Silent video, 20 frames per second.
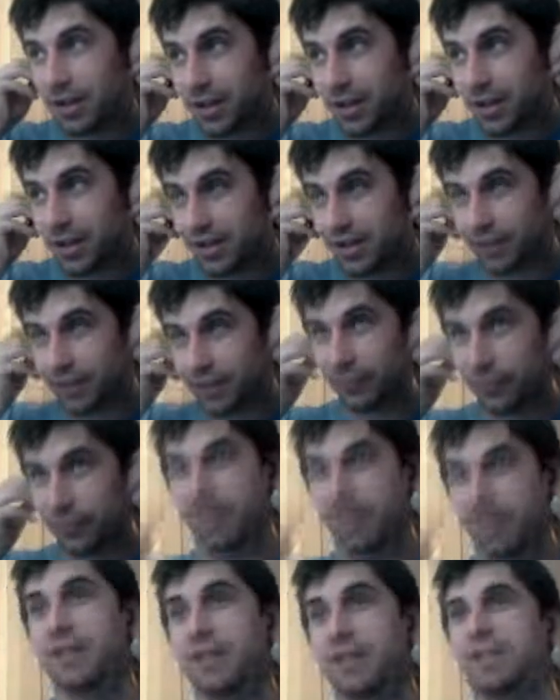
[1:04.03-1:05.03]
Different
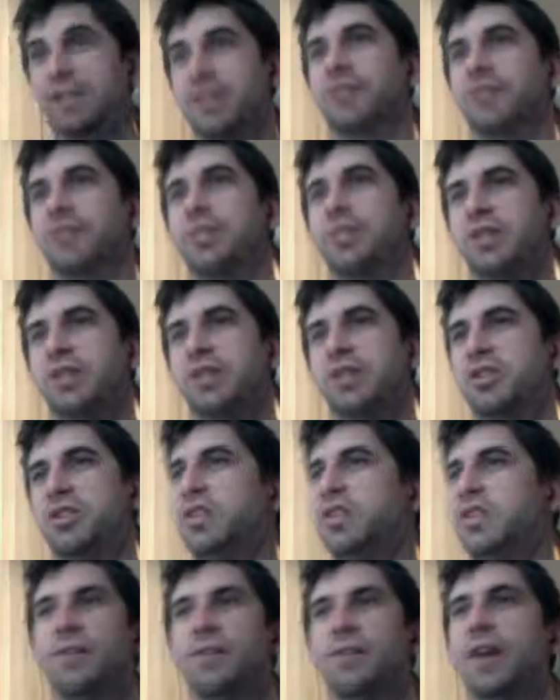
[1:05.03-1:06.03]
radius, different position,
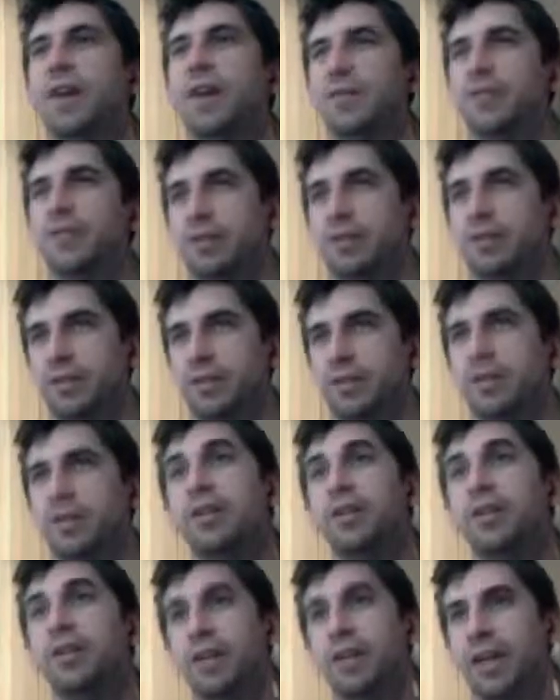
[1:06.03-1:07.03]

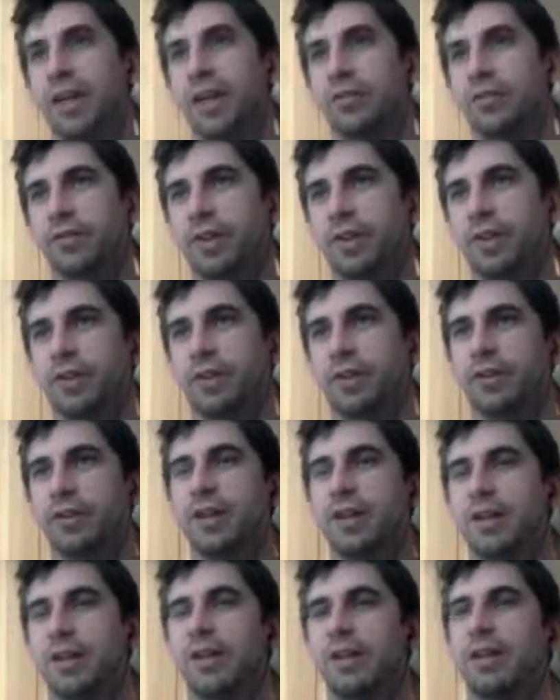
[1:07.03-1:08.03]
nearly everything, right?
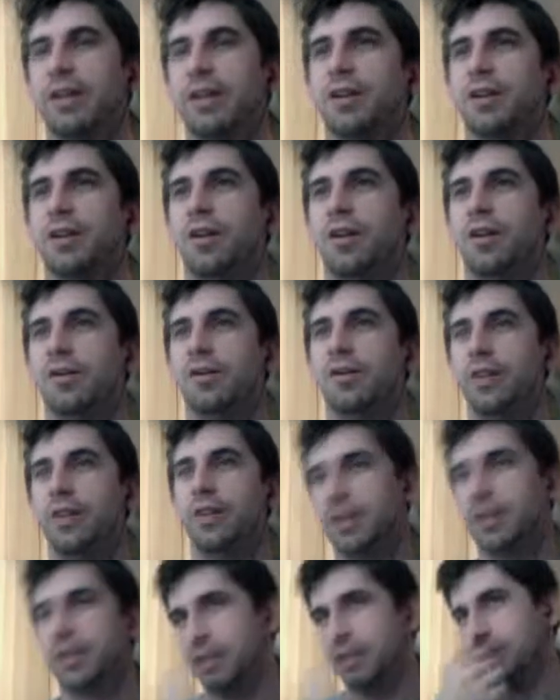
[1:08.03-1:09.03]
All
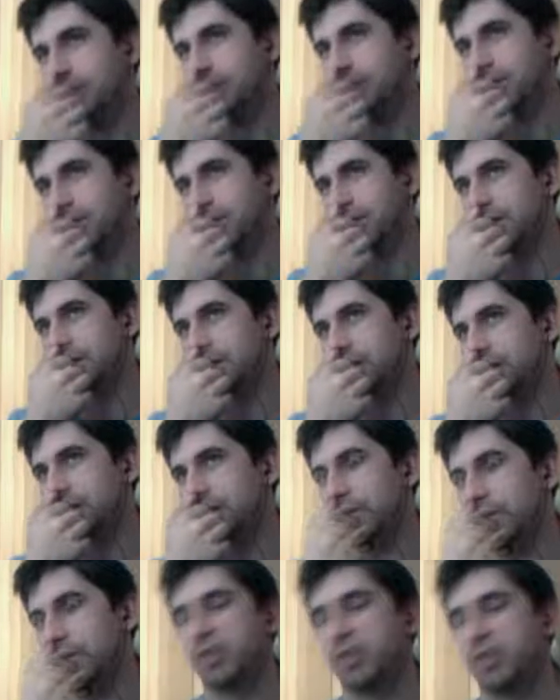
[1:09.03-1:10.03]
the
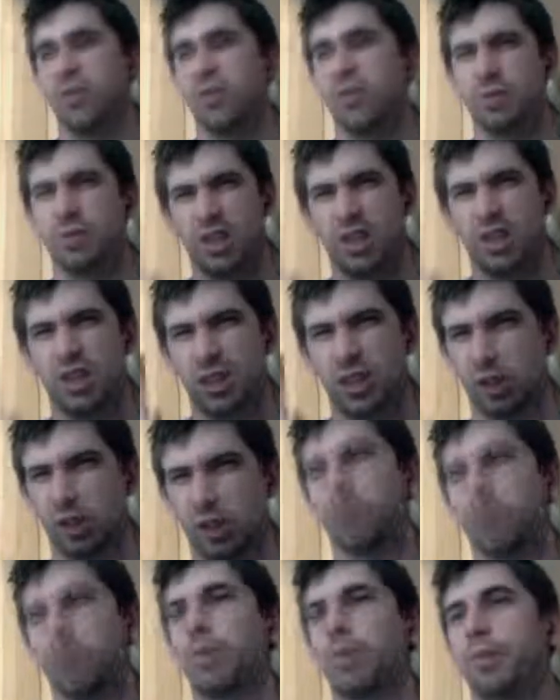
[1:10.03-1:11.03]
information that was in the good
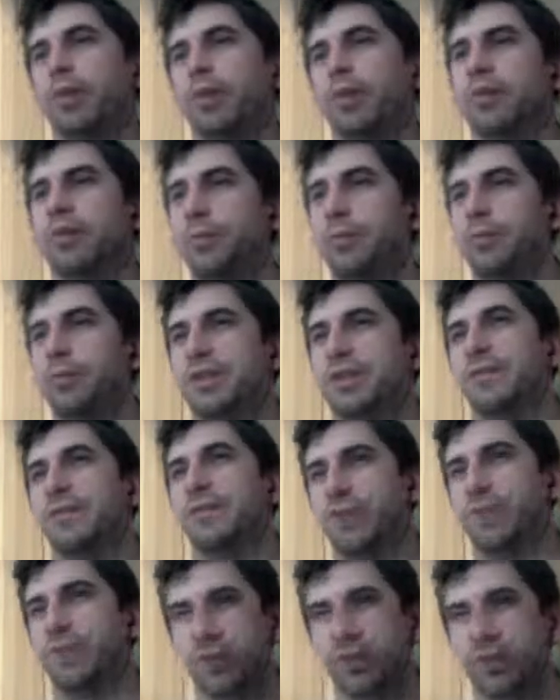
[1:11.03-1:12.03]
particle was the
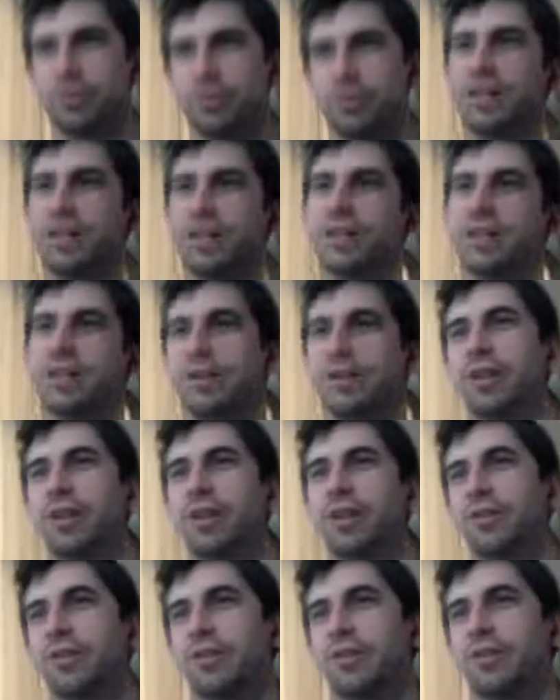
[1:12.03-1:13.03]
first one getting created, and
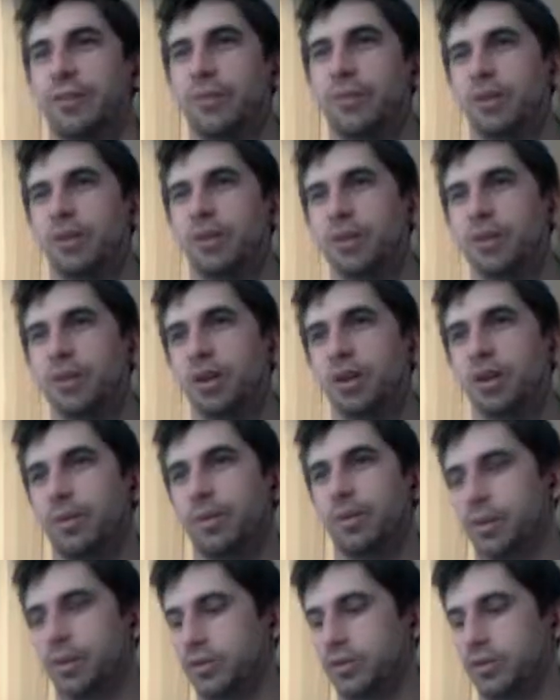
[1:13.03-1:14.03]
all the rest were garbage.
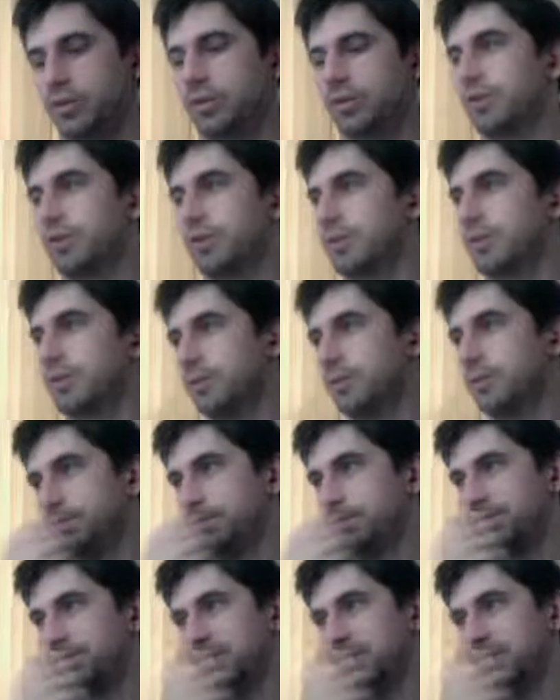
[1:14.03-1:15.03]

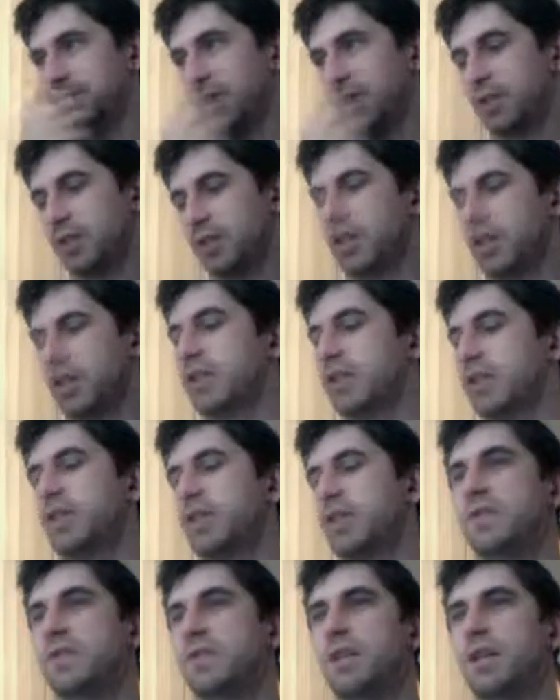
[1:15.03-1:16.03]
Chat saves
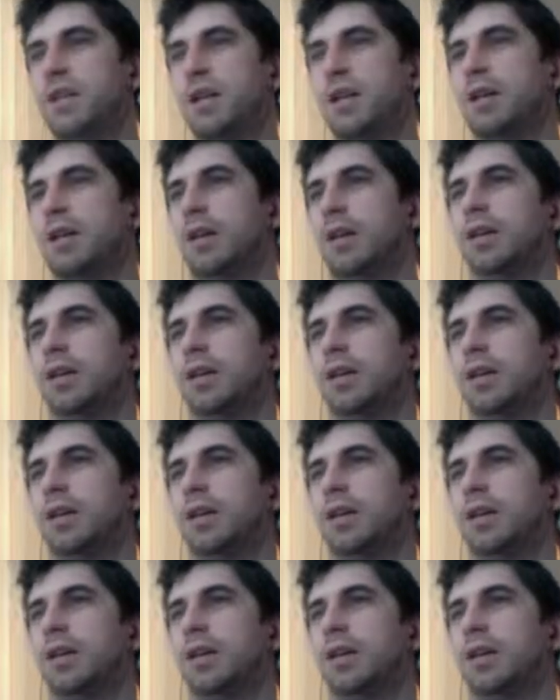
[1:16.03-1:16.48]
the day.